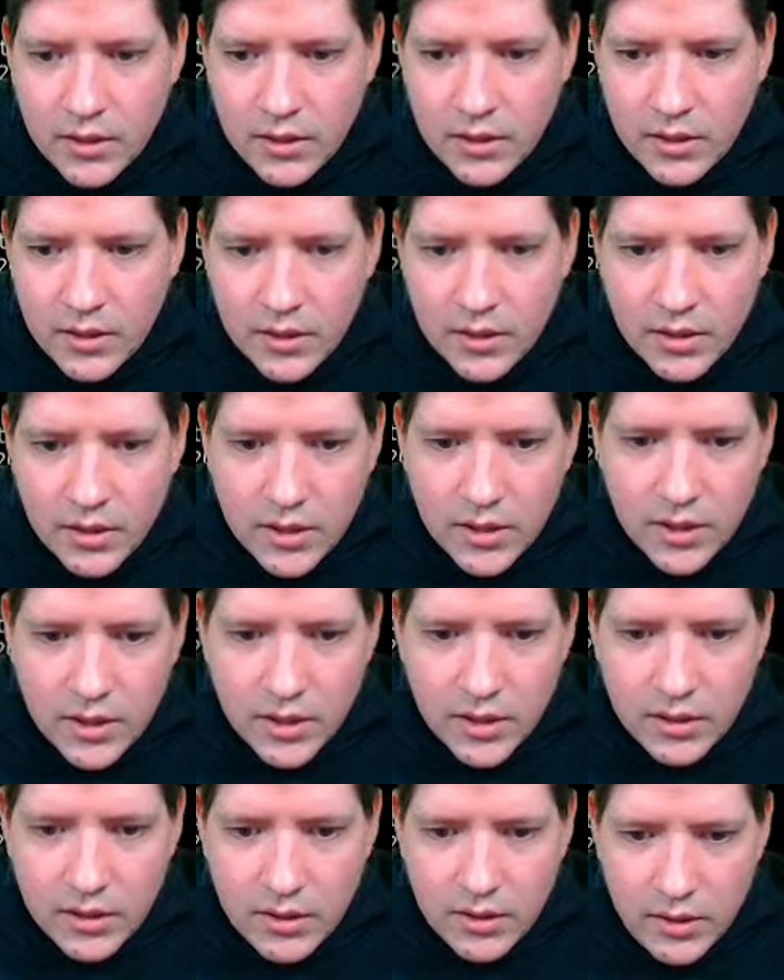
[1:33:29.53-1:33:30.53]

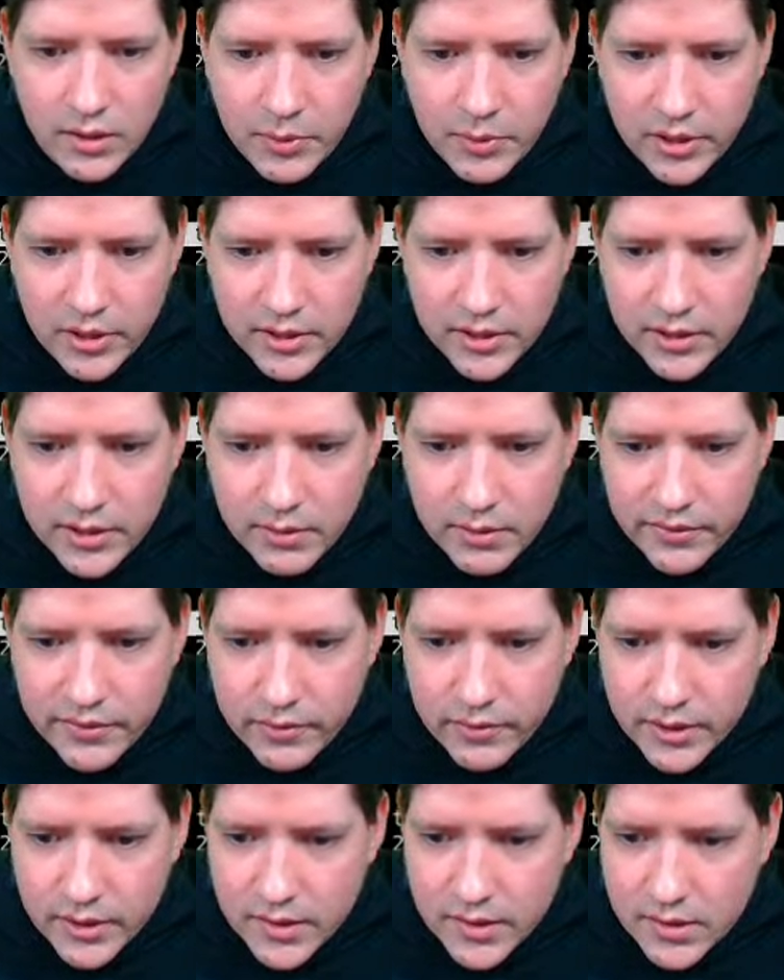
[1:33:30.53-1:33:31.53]
Null pointer
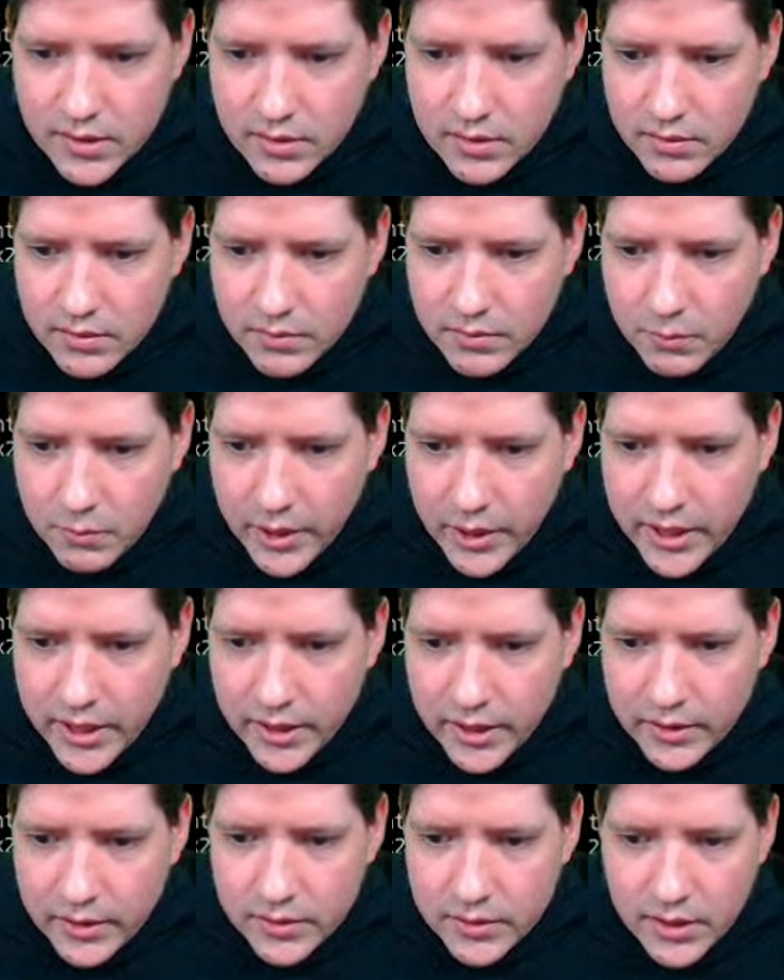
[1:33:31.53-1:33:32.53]
dereference. Where?
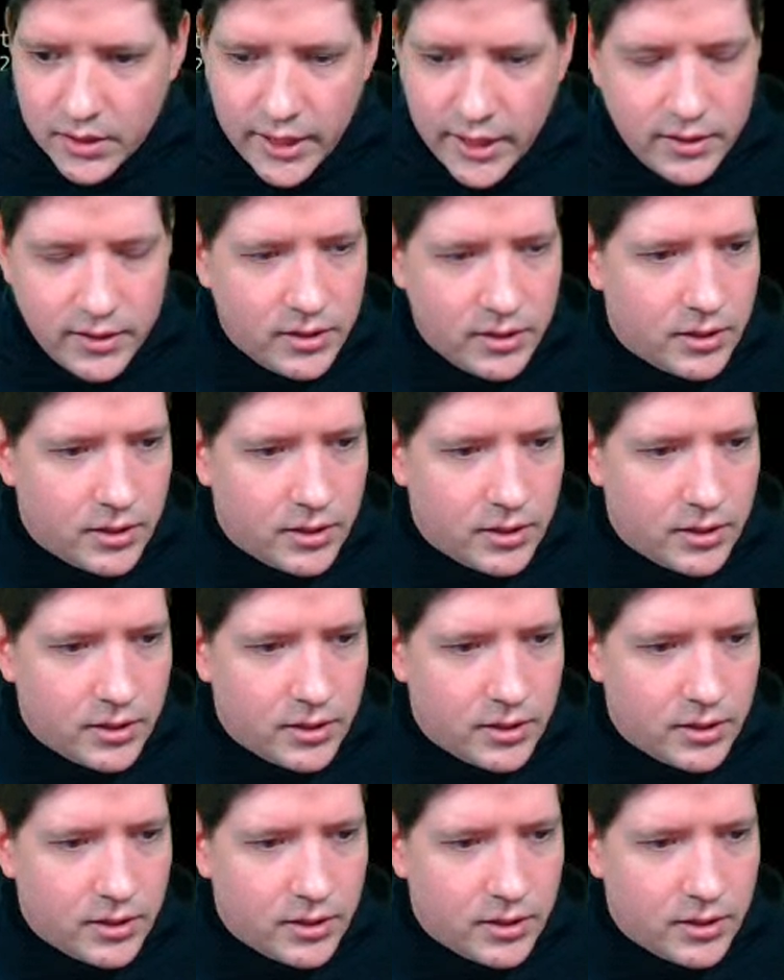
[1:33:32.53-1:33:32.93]
80.